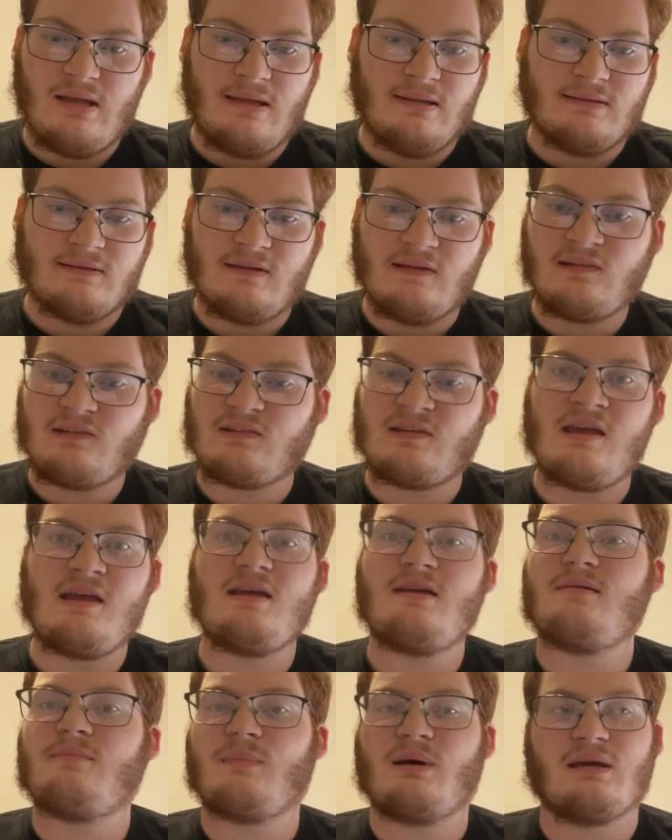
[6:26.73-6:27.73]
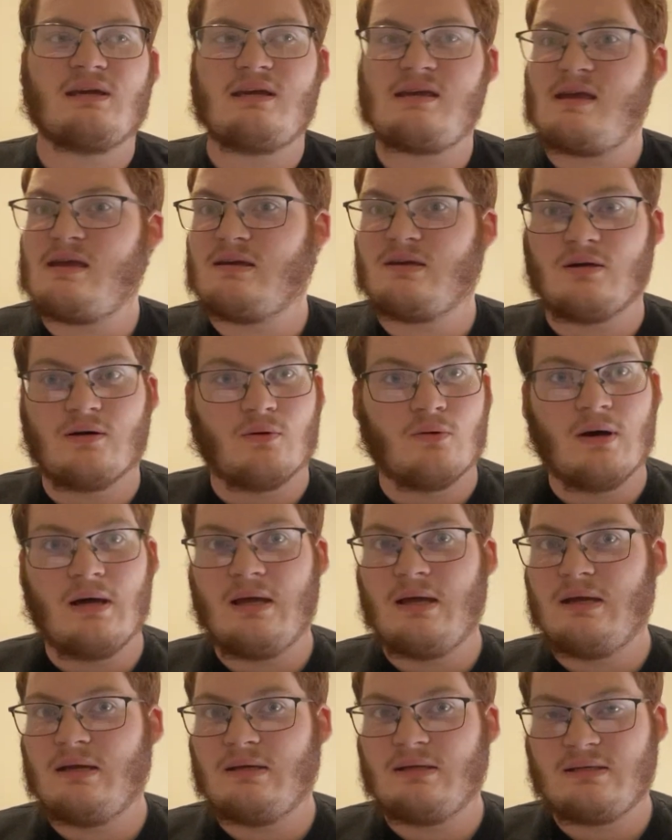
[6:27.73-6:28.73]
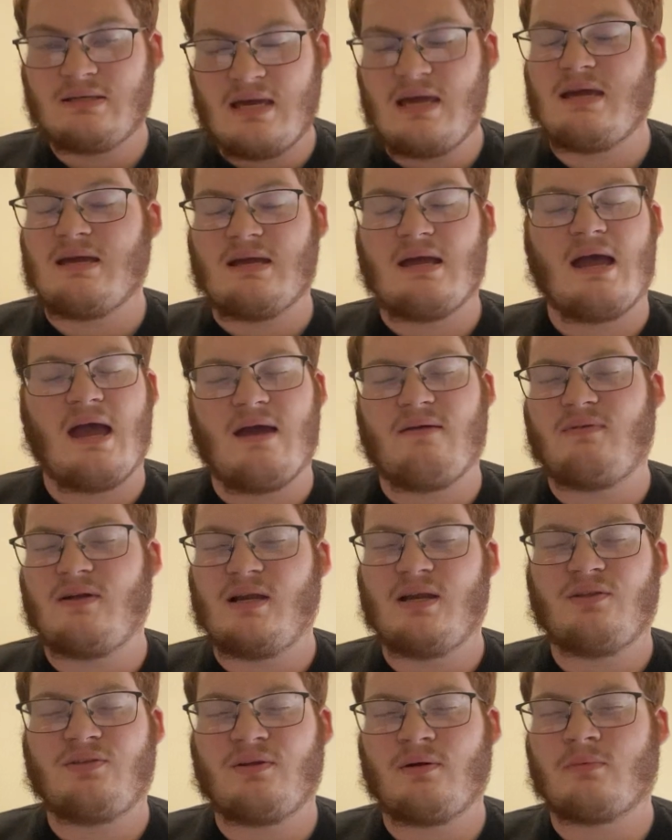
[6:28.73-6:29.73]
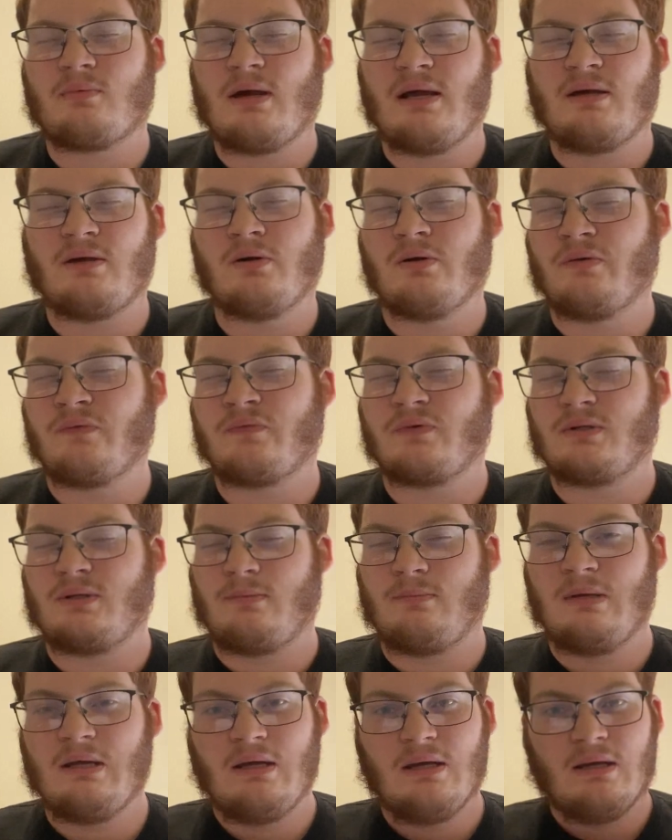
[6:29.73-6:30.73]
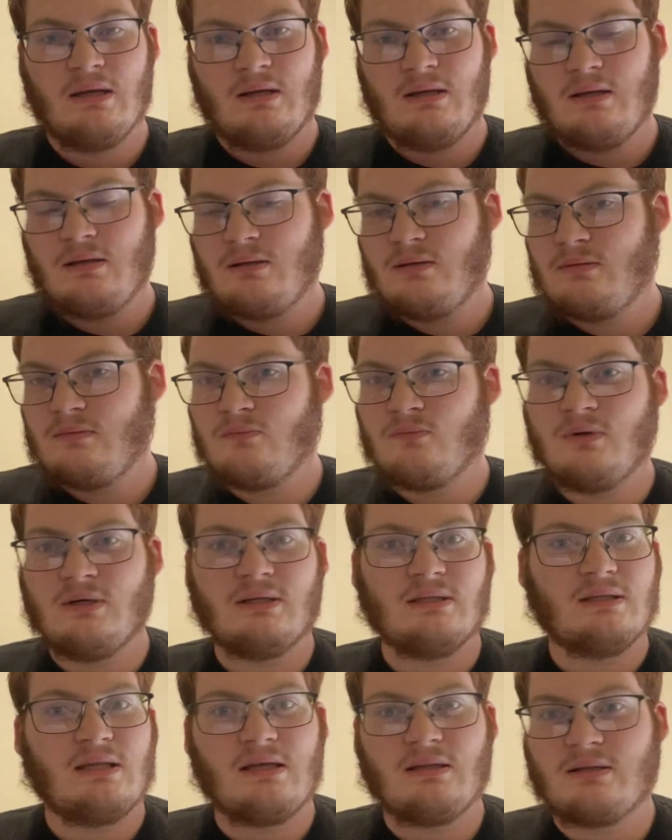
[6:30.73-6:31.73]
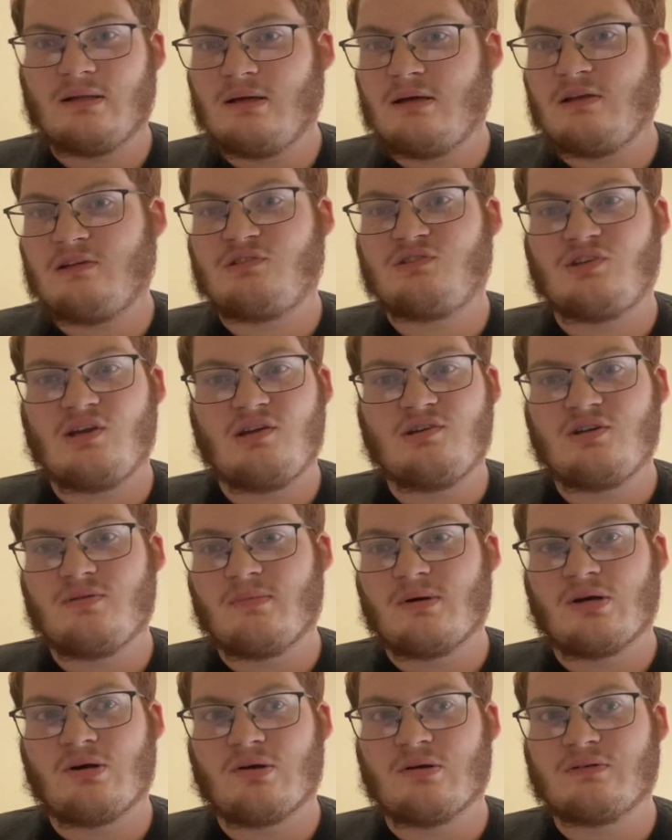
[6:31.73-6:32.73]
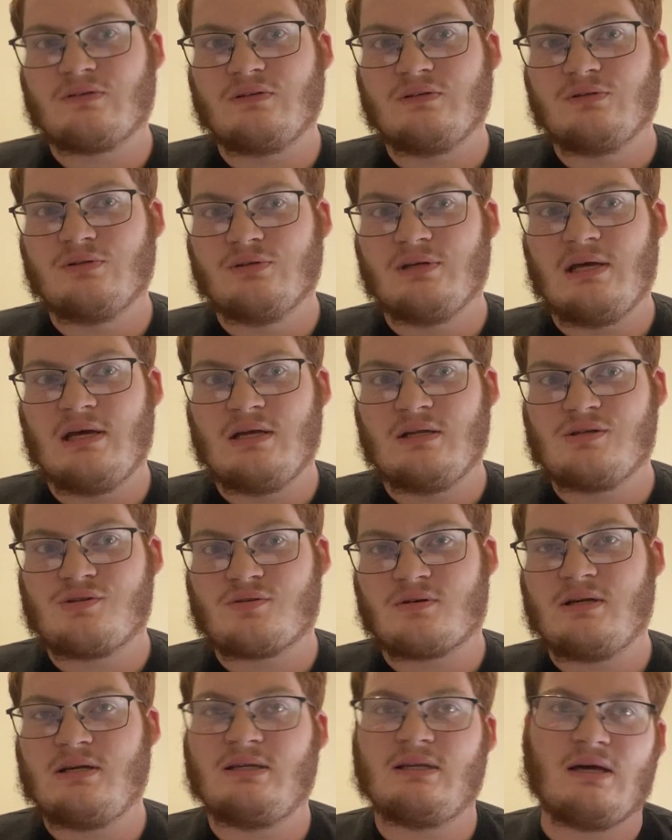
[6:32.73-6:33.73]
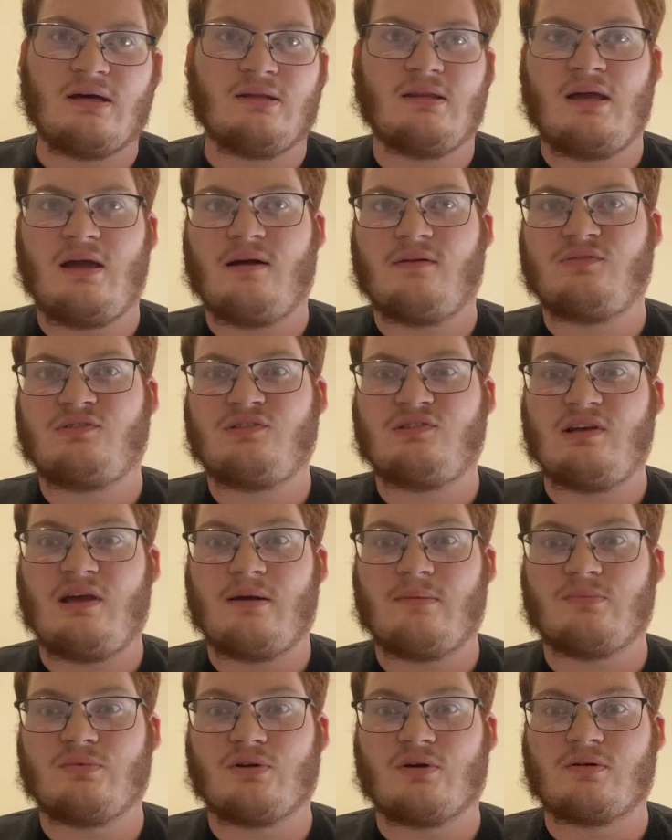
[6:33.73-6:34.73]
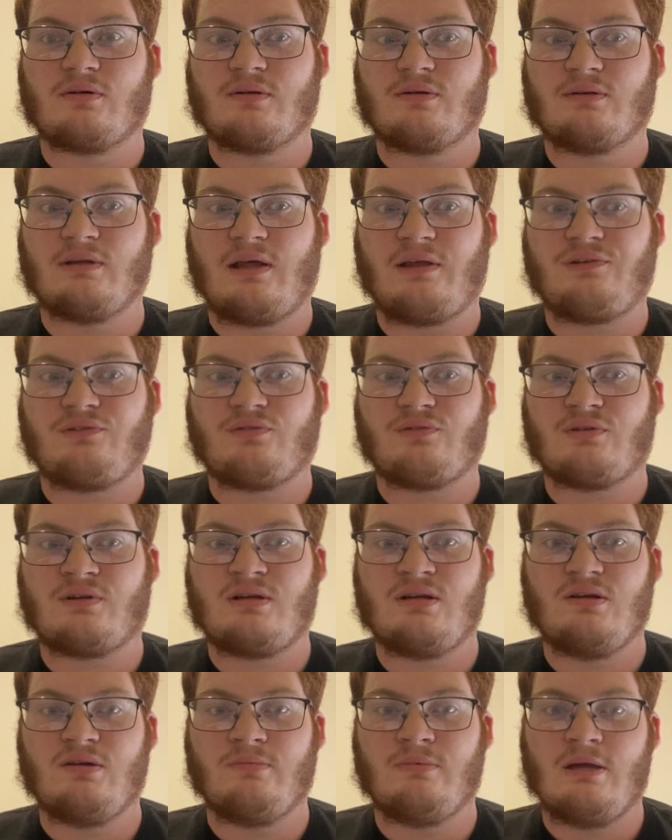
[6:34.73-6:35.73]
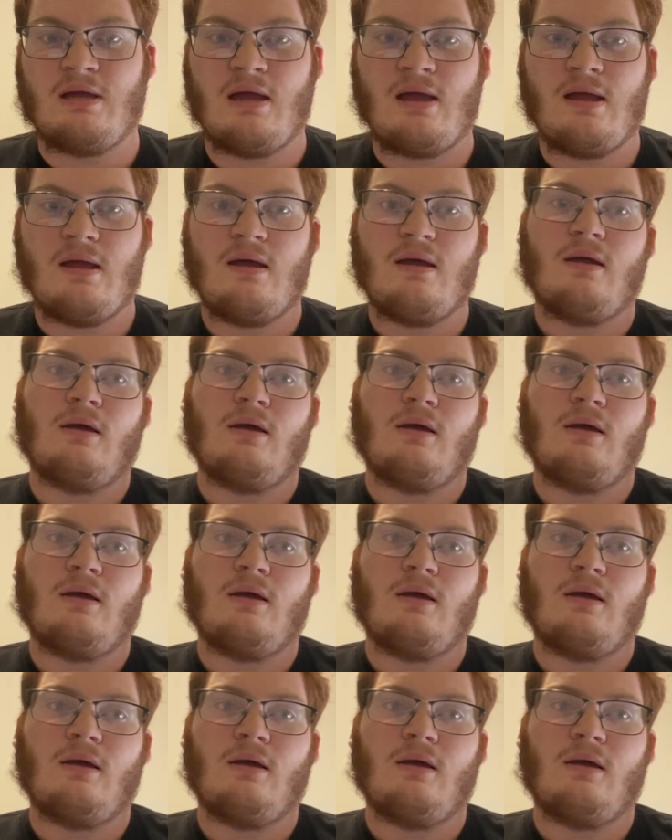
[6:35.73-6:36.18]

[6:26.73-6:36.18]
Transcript: This team can't have anything right going for them. One, they lost J.J. McCarthy due to injury, and now they have Sam Darnold as their QB.